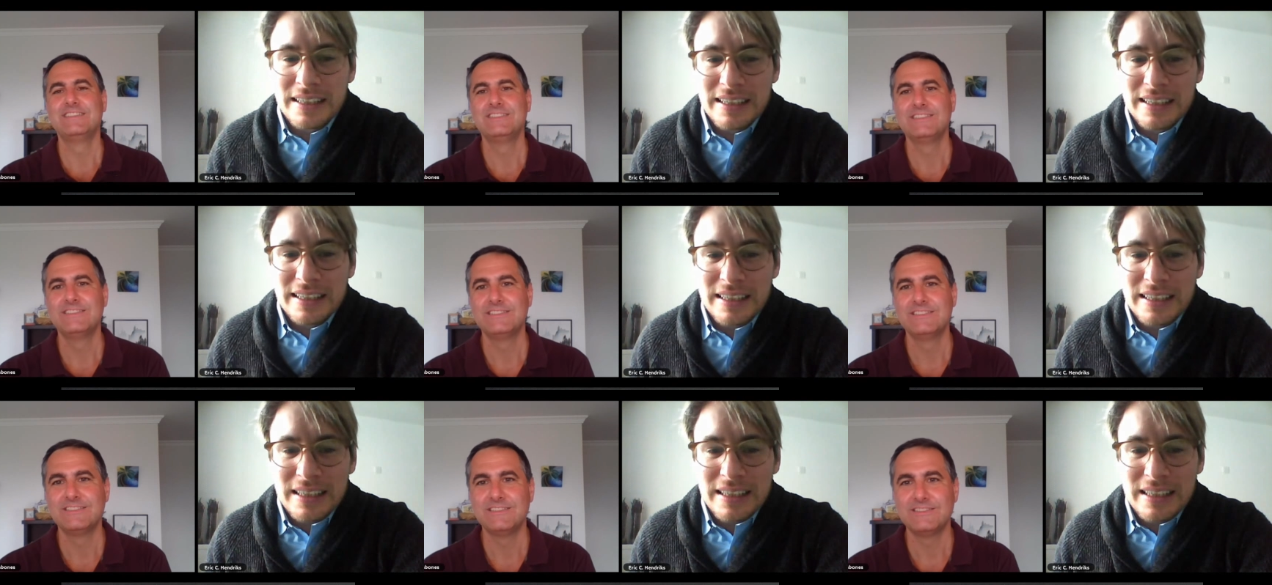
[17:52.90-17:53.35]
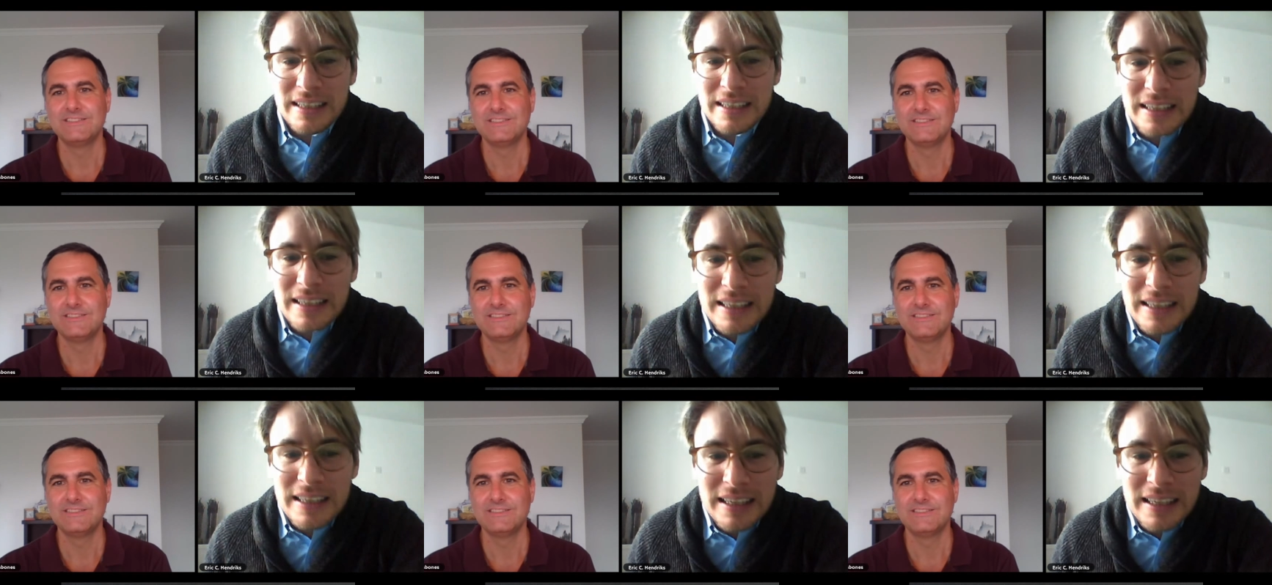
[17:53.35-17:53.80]

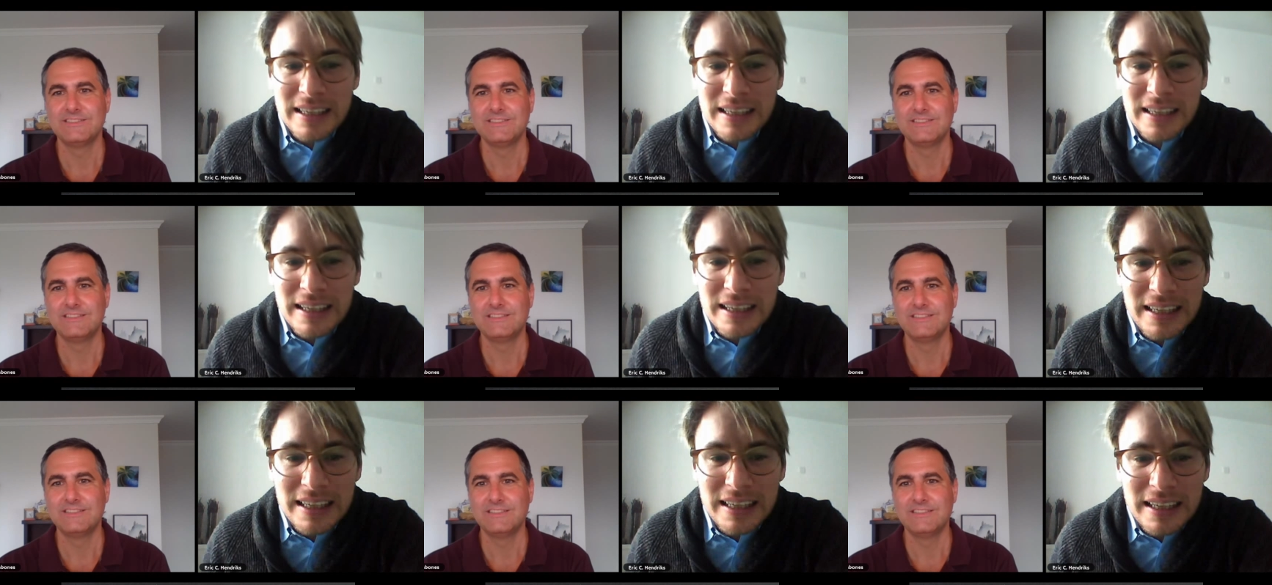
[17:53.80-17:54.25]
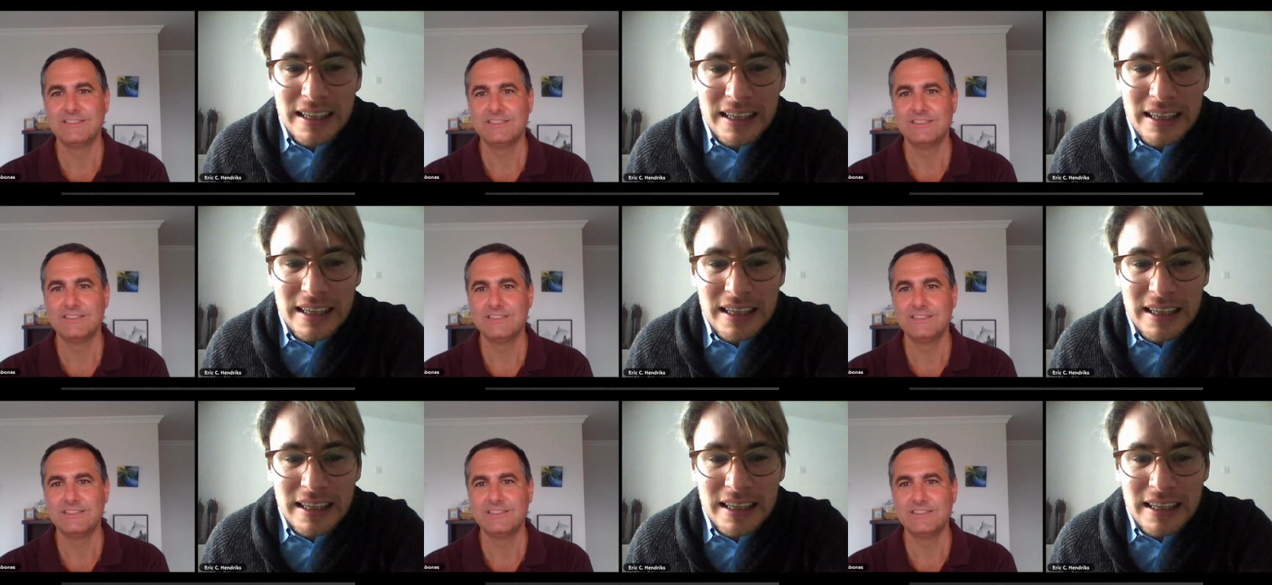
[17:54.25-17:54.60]
No one is speaking in this clip.